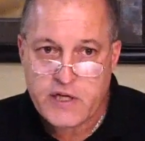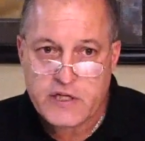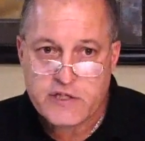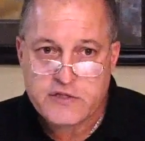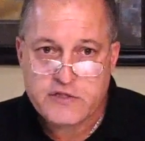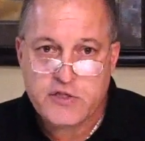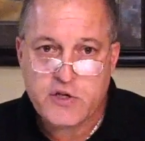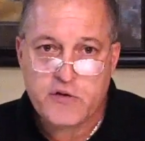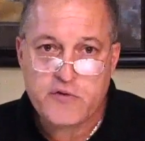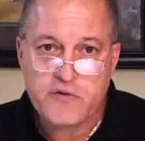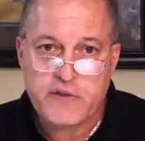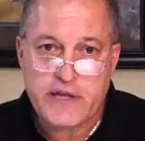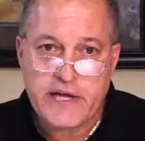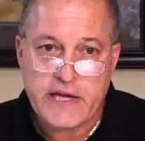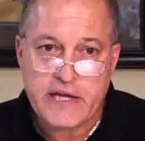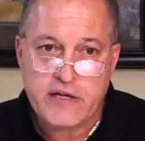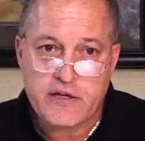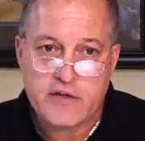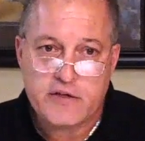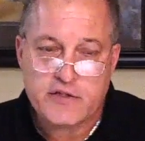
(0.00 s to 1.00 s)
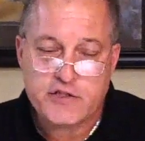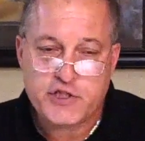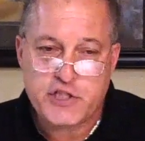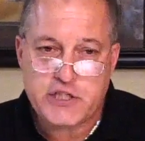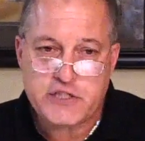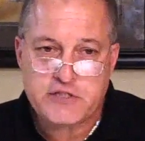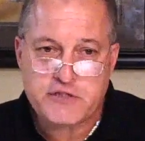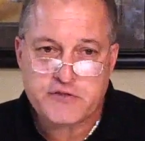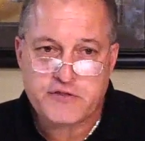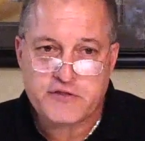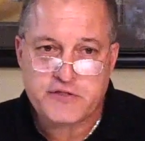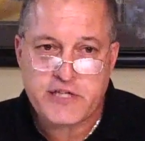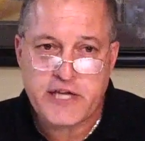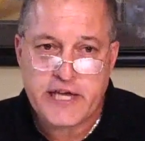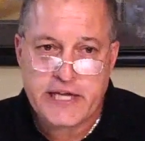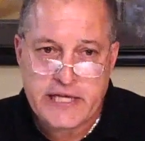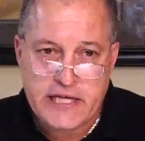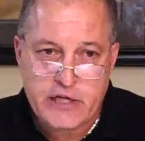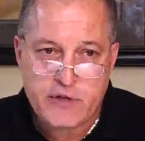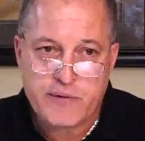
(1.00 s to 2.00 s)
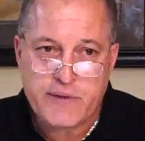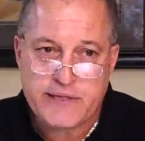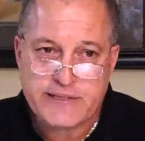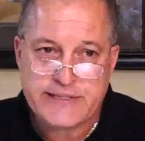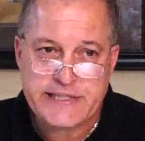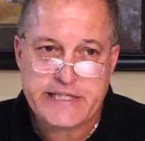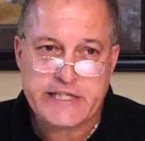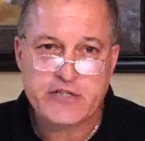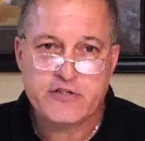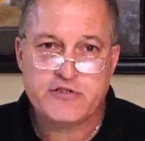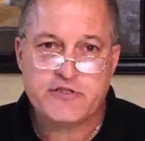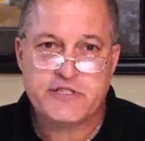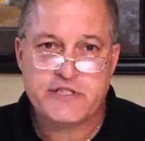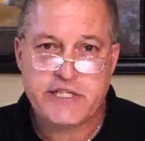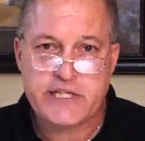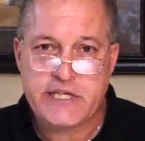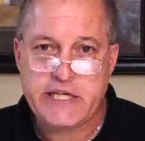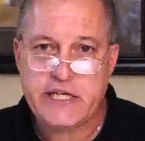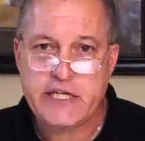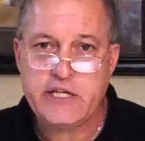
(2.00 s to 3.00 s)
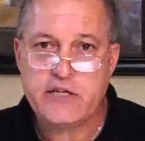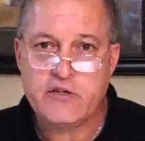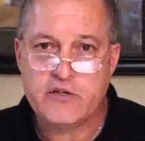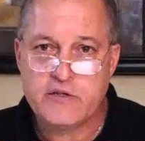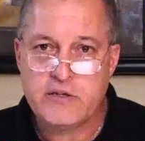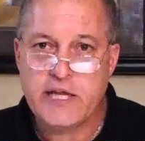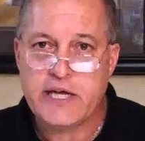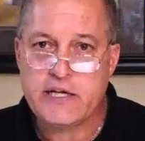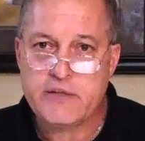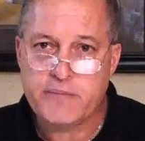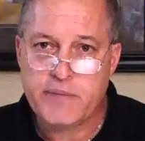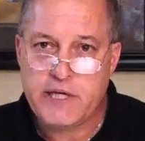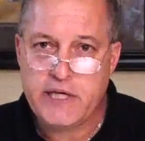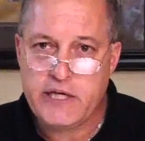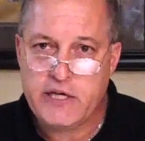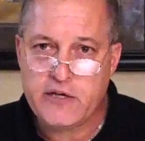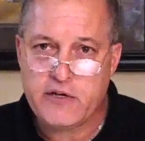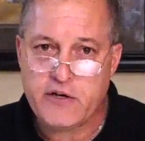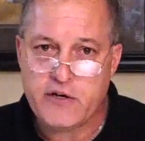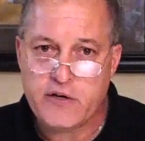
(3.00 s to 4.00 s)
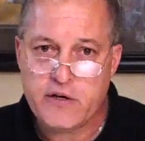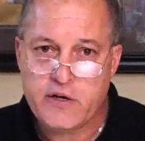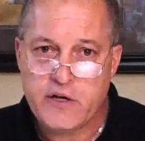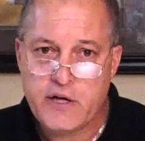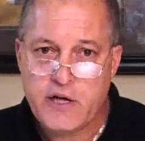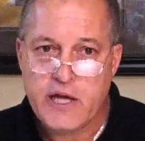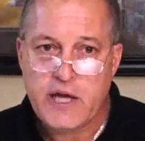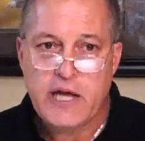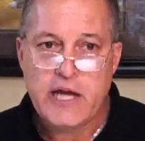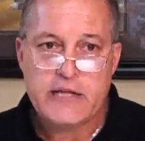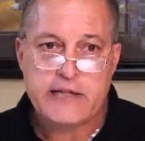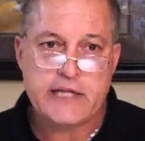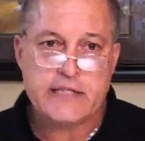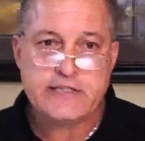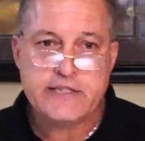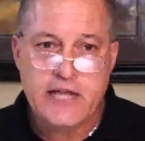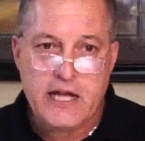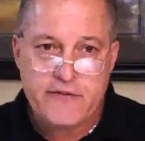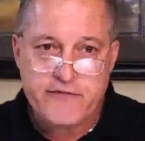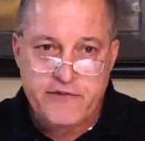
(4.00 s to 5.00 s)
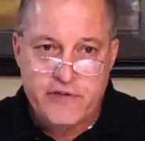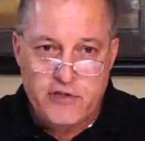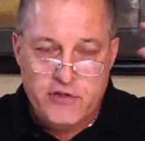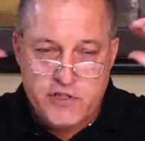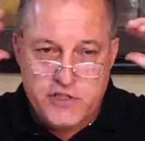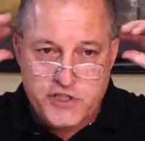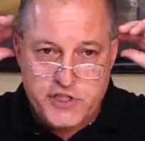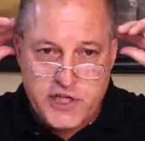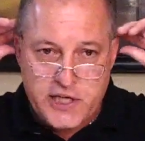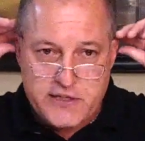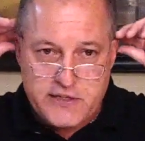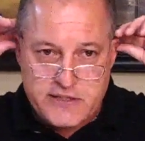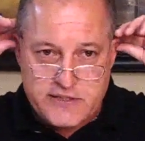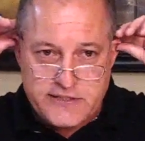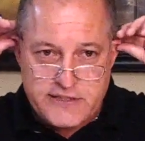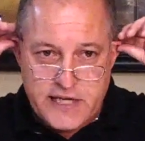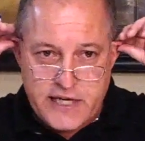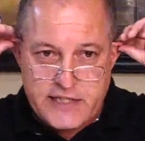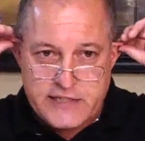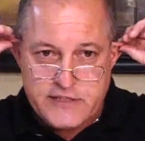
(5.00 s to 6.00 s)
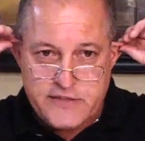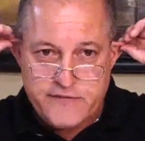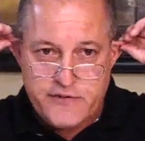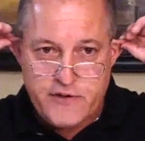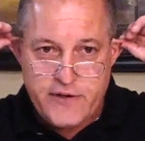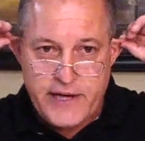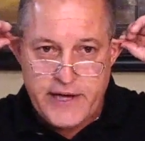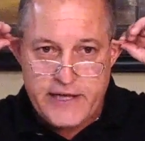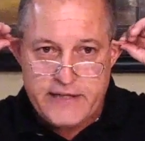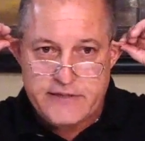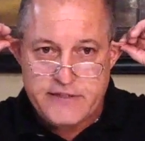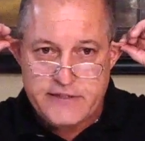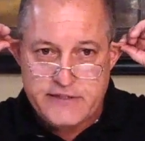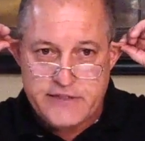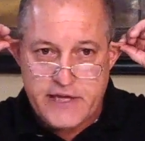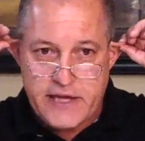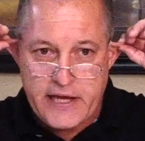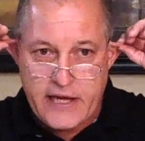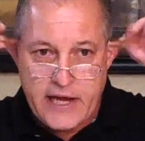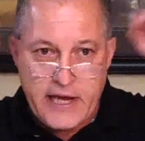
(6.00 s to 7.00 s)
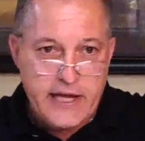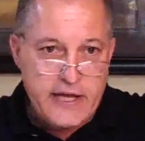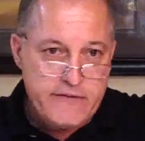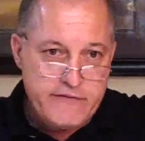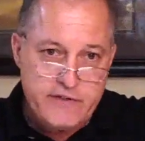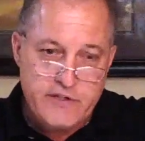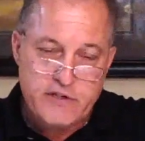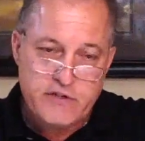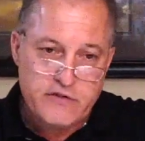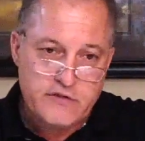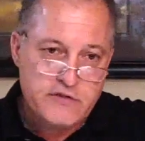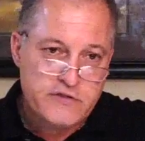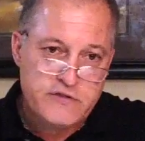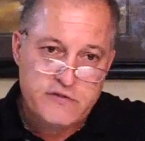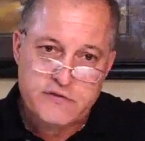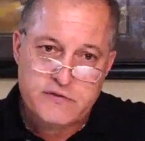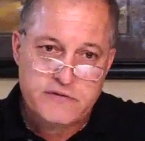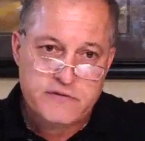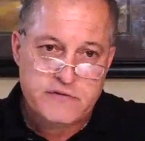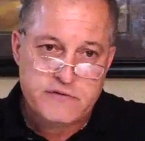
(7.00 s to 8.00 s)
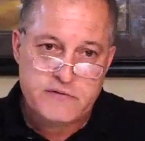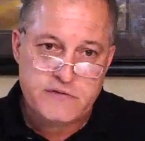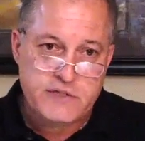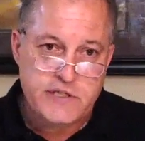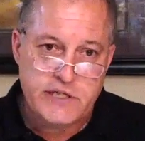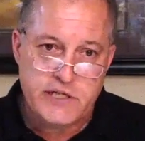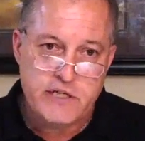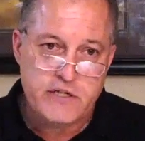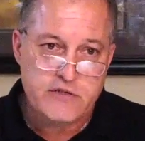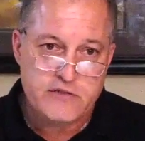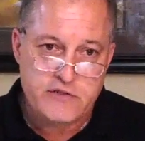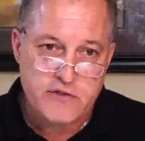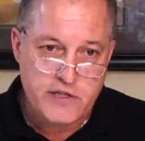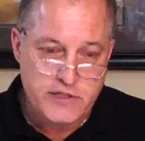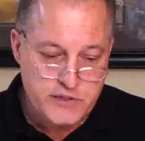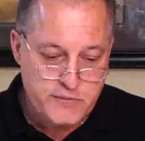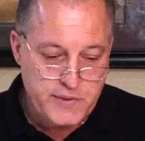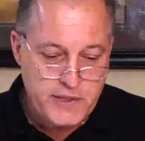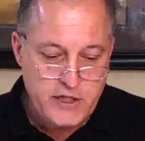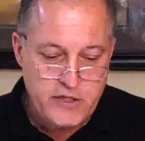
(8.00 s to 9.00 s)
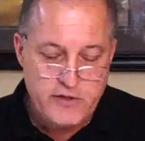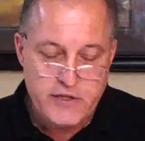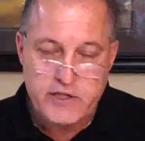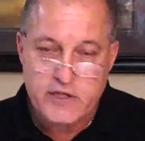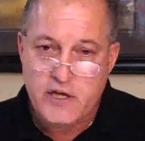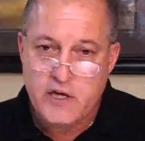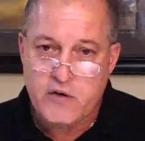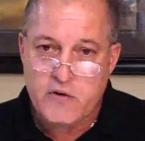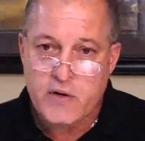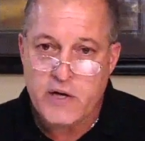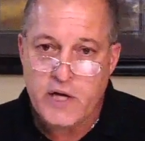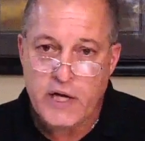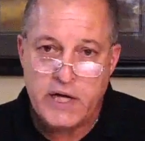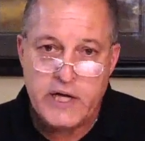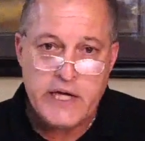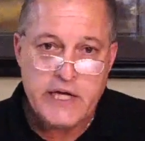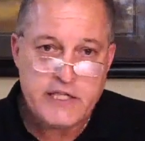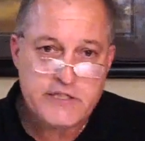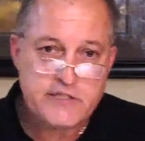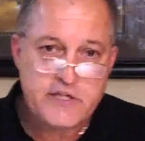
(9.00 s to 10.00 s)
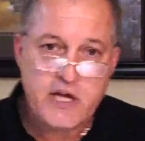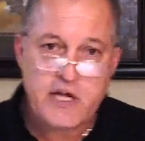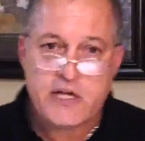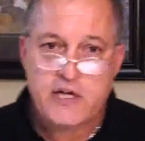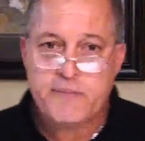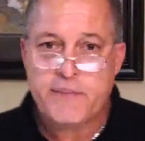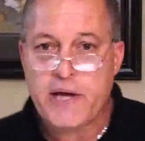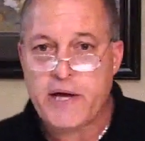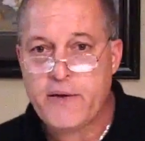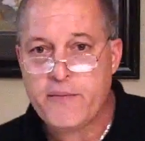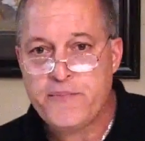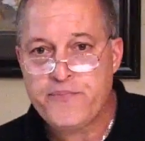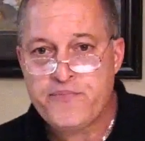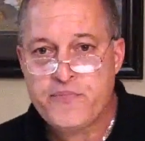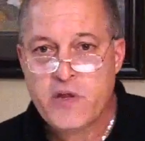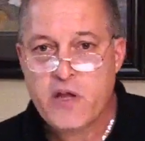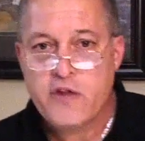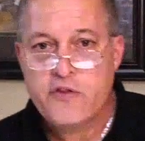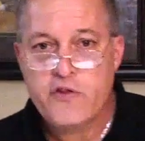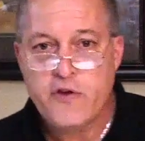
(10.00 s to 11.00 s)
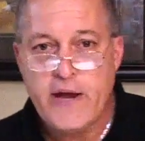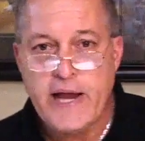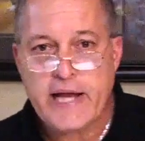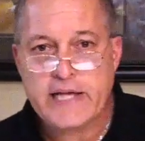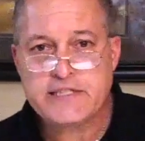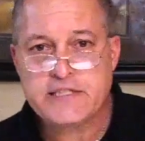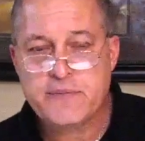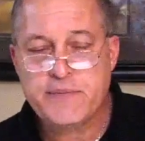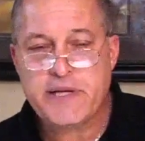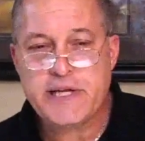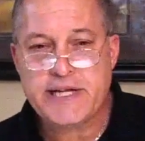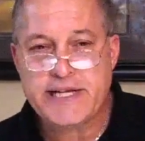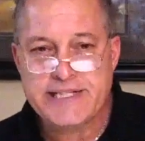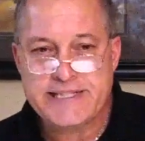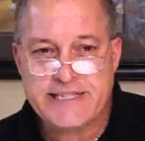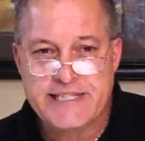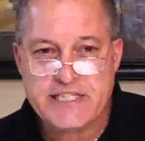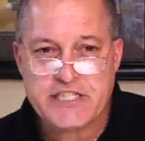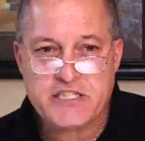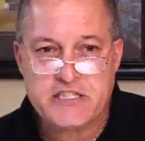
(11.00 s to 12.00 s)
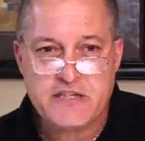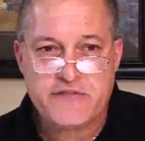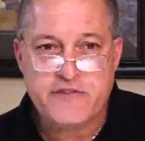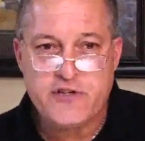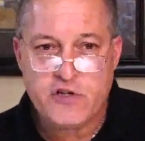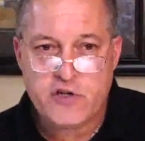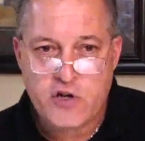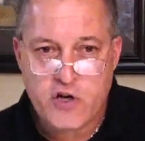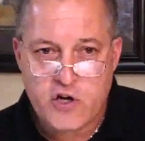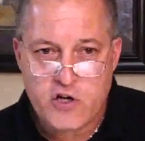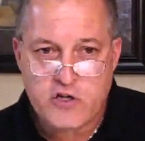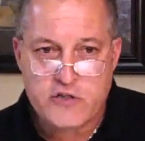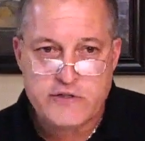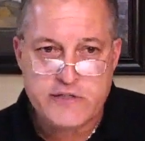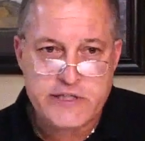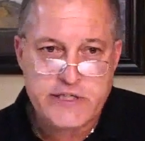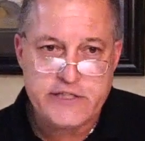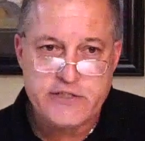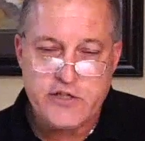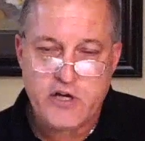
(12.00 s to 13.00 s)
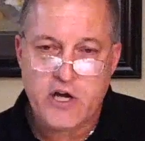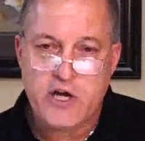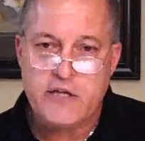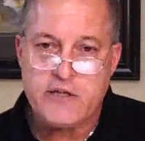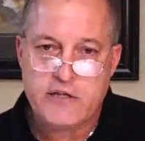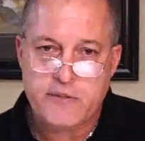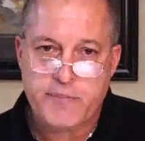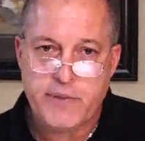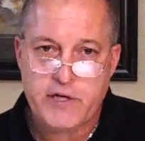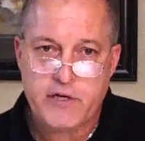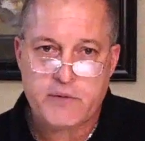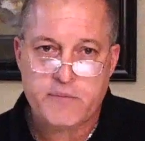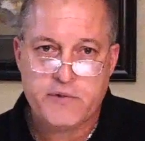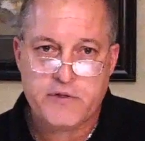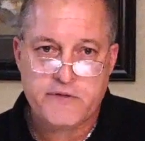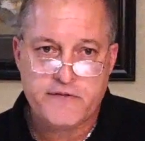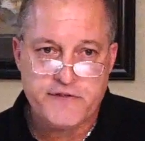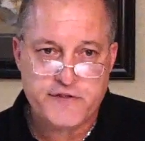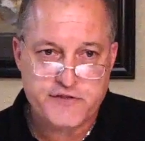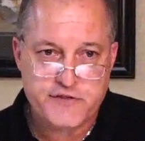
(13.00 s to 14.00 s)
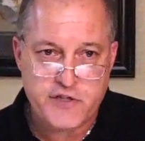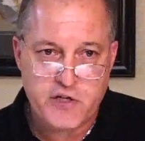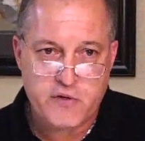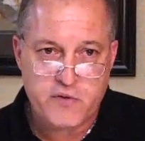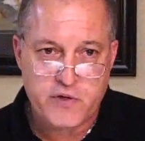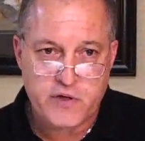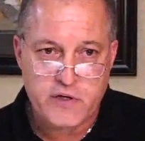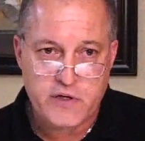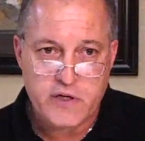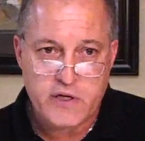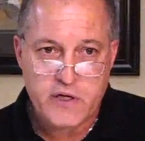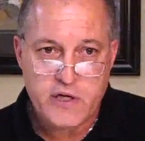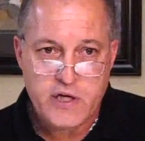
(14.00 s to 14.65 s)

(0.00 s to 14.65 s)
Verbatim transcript: So they, Jesus will say, he who has ears to hear, let him hear. And that's not for you to check the sides of your head to say, I have ears to hear, so I should be hearing. No, he's talking about there has to be a condition of your heart that he taught in the parable of the sower.